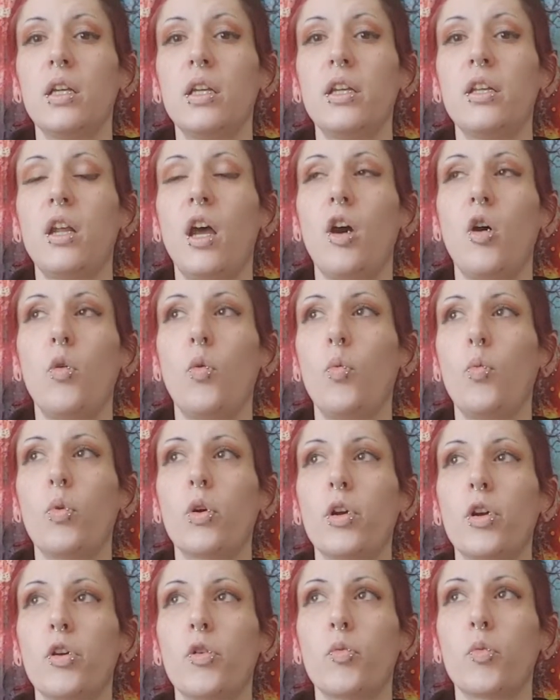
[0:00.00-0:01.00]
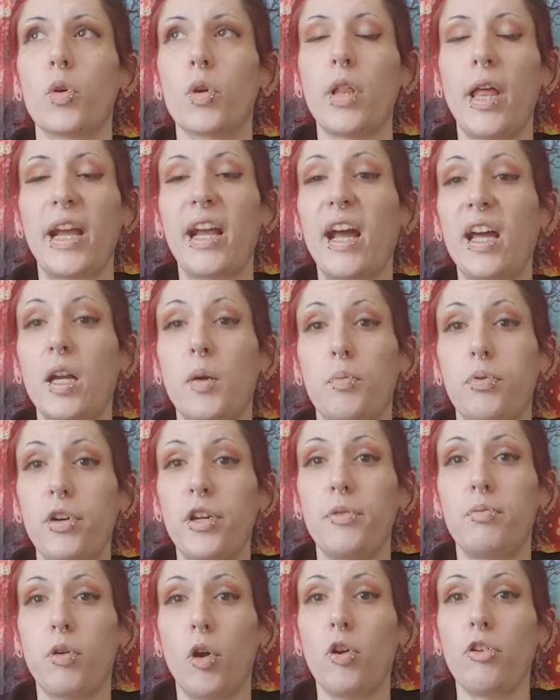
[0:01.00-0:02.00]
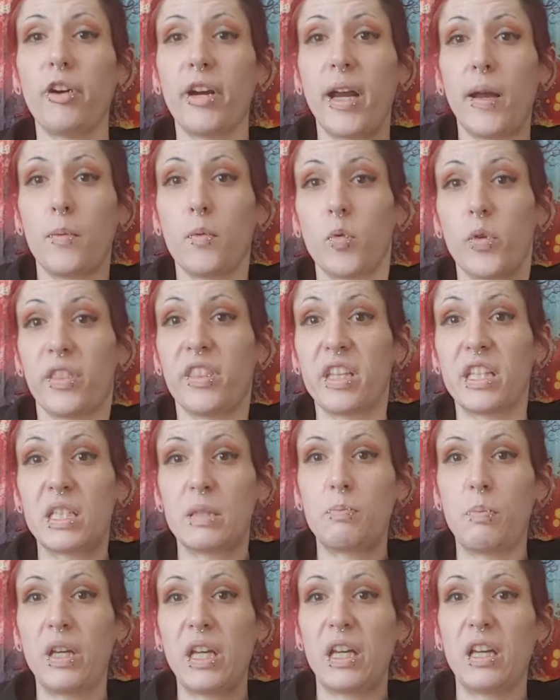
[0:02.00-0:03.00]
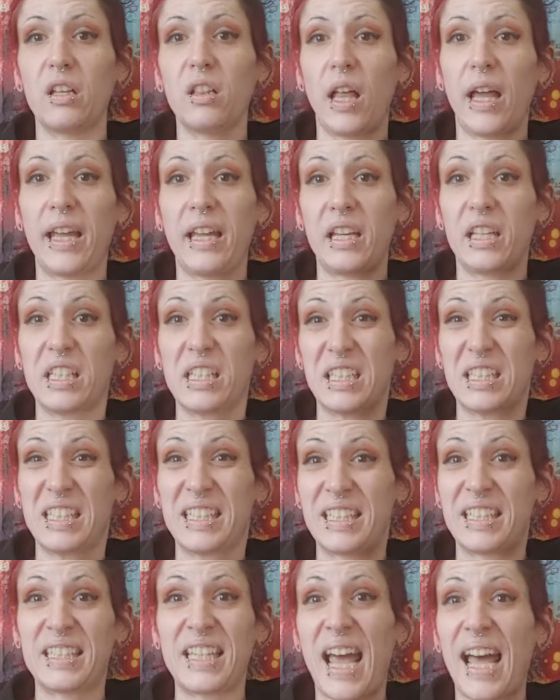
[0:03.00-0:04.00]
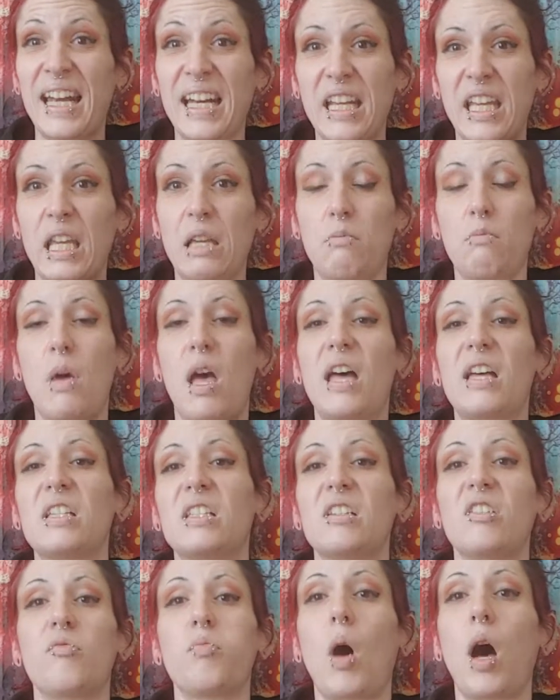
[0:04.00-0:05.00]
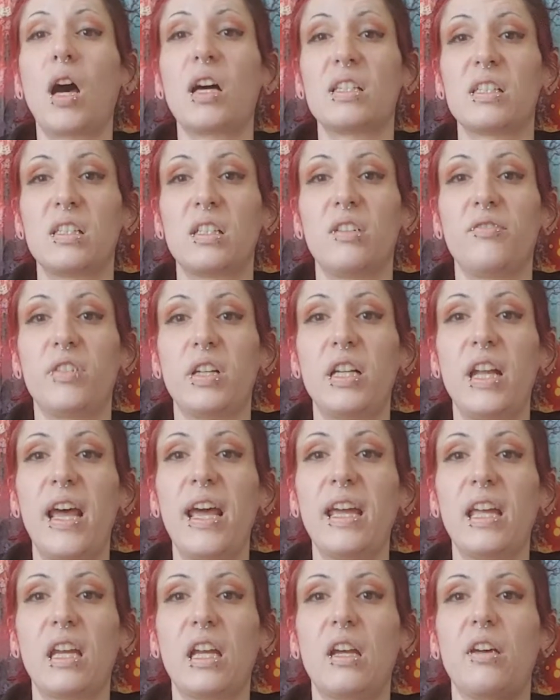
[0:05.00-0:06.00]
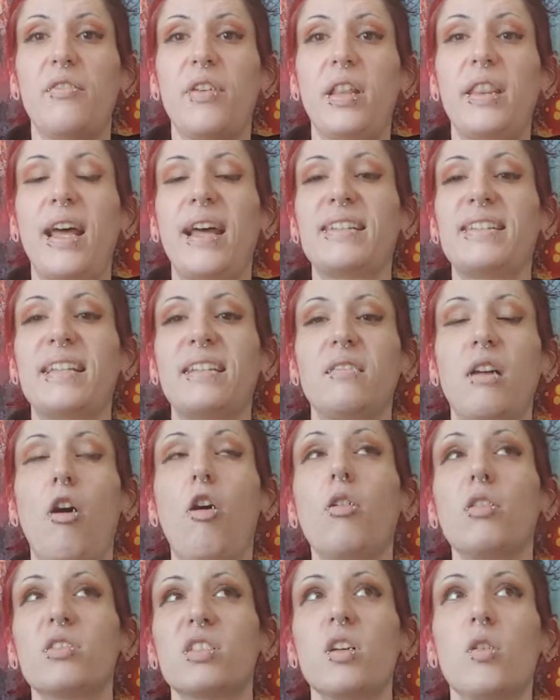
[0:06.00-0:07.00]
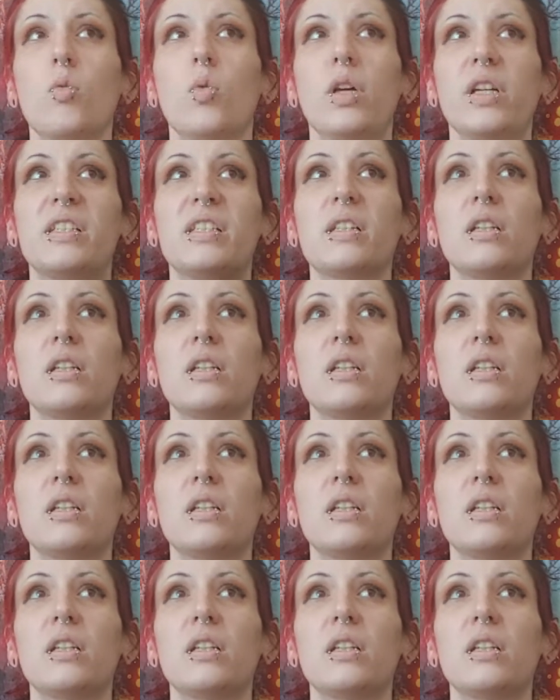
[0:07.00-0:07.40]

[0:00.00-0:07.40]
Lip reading: we're like kind of pre-programmed with this big like staticky mess of positive and negative, and that's also what is